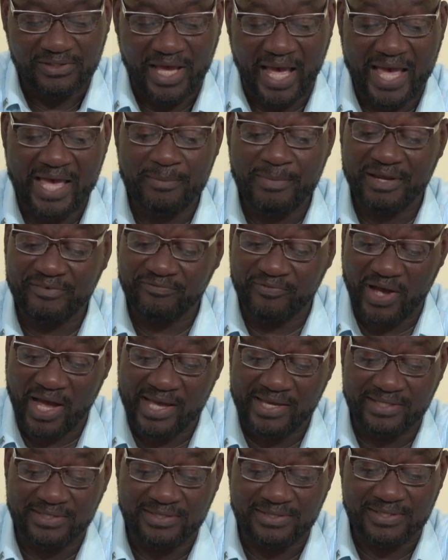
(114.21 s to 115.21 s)
I am
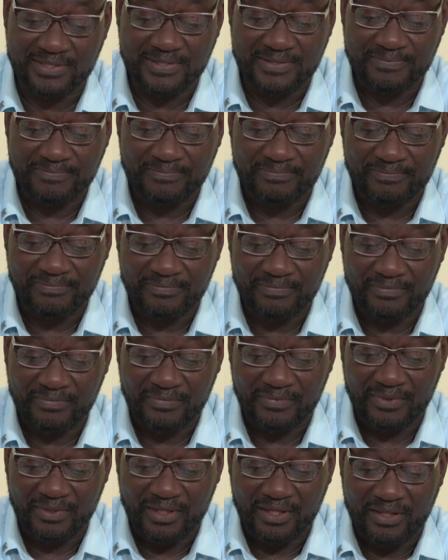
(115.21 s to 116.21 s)
advised
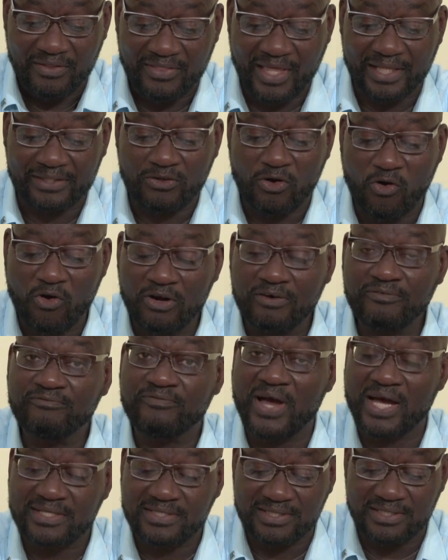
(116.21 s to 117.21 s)
that
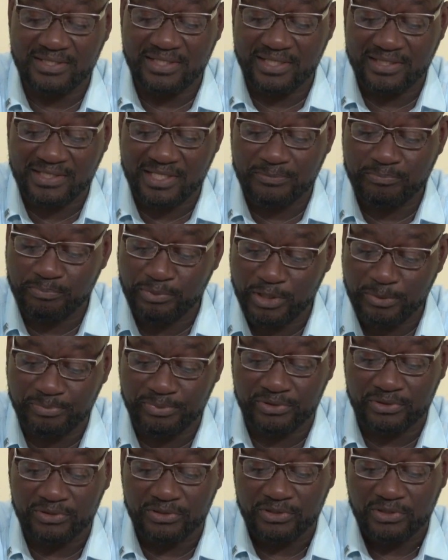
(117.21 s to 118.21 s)
unvaccinated
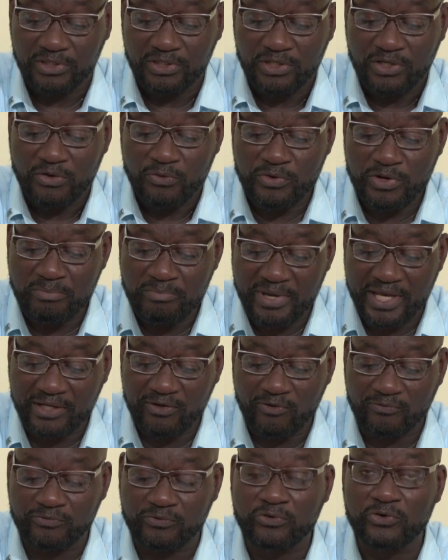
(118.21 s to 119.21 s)
people remain
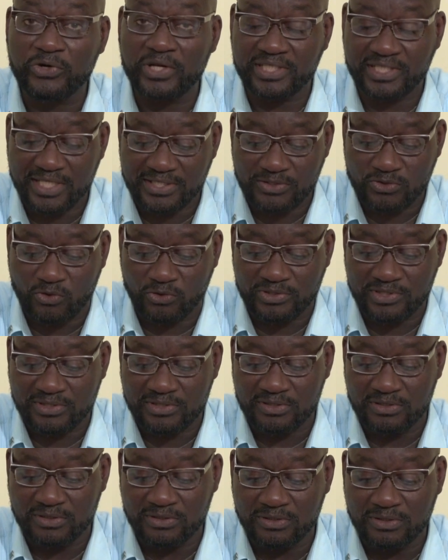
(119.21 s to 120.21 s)
of greatest
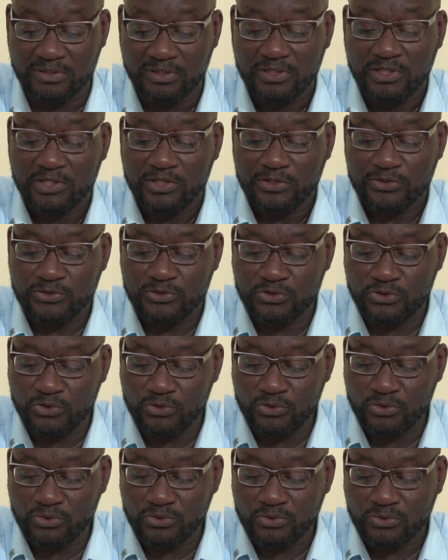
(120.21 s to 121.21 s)
concern
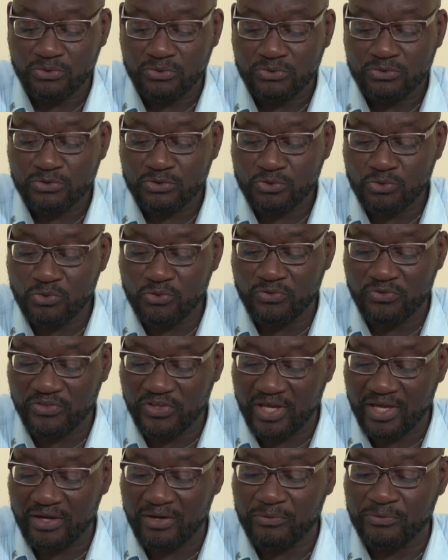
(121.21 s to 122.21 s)
due to
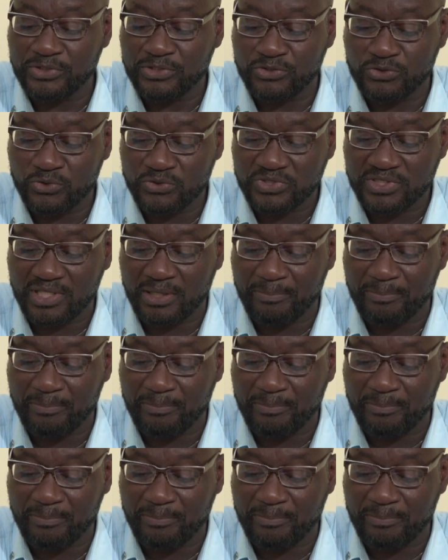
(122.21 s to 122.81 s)
their reduced